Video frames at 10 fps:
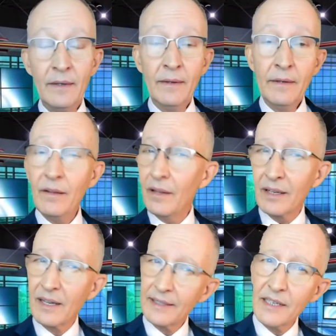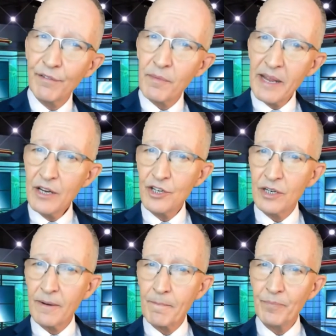you there to collect information.
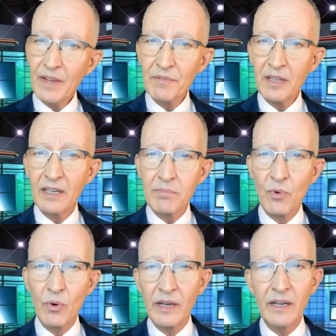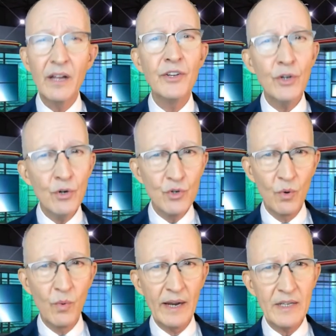You have to think more in
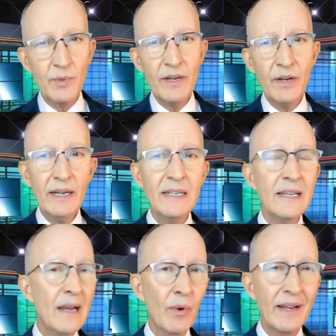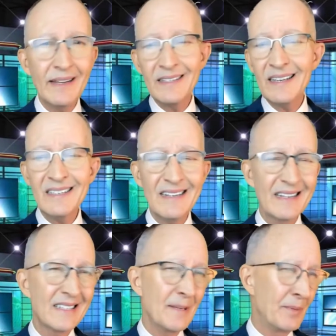unusual ways. When you get into networking, it's, it's not
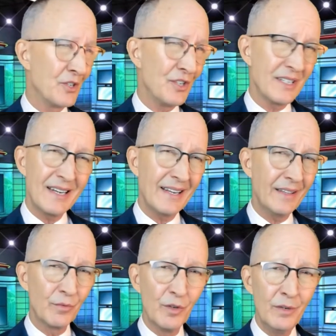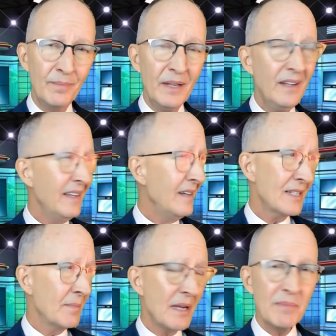as simple as just getting in the room. You know,
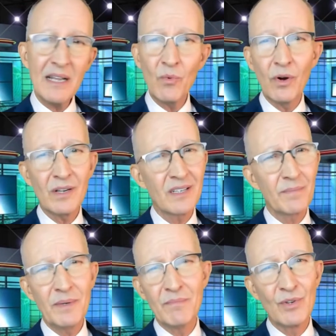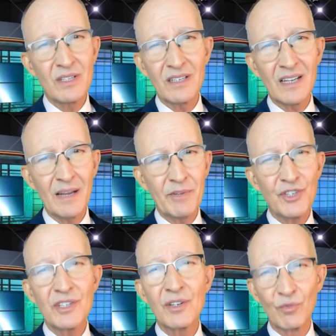sometimes that works, but most of the time it's
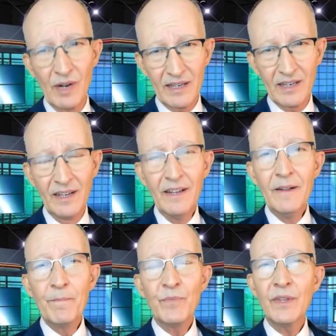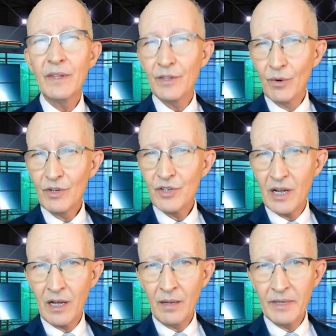just a rut. Your
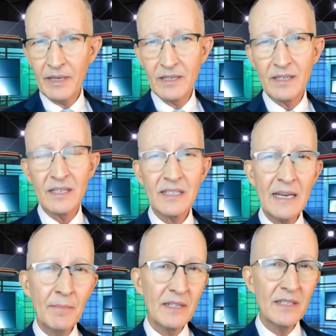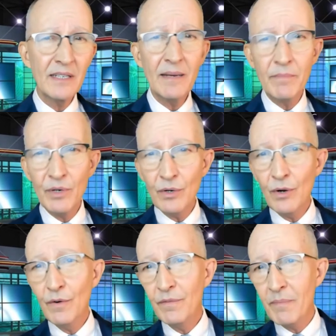job is to seamlessly
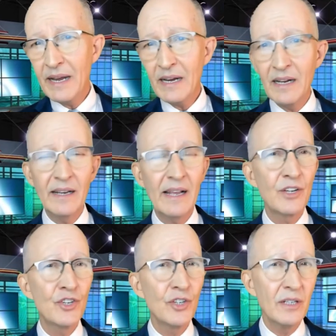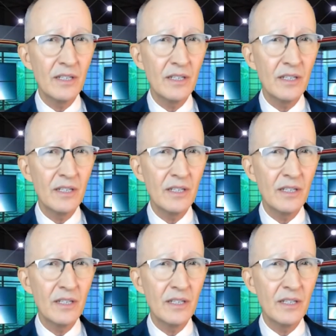move, make connections,